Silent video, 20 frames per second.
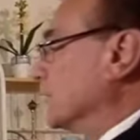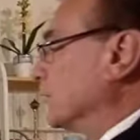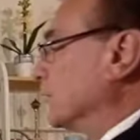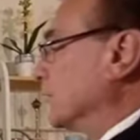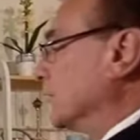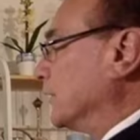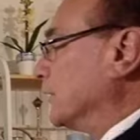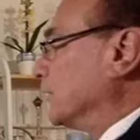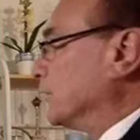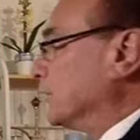all
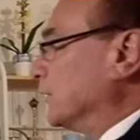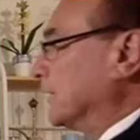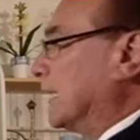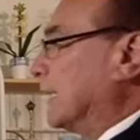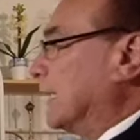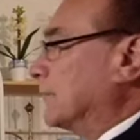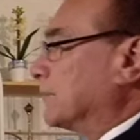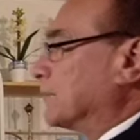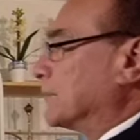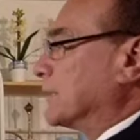you do in
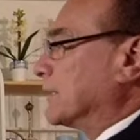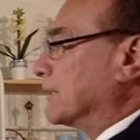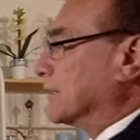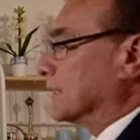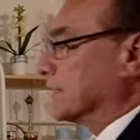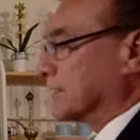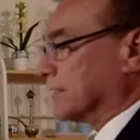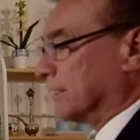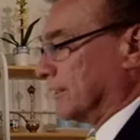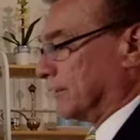that
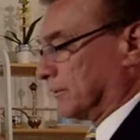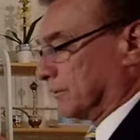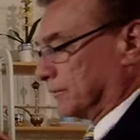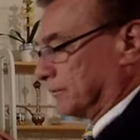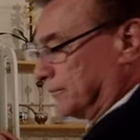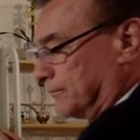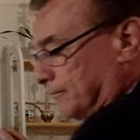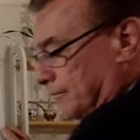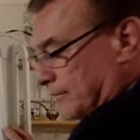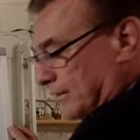particular
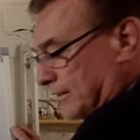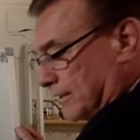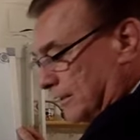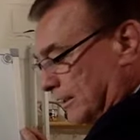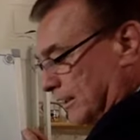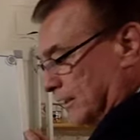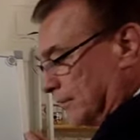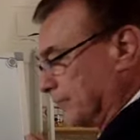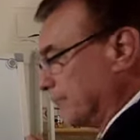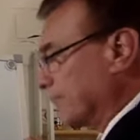total
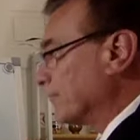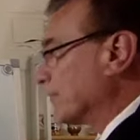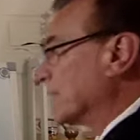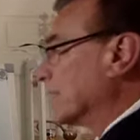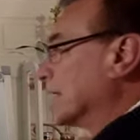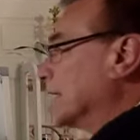column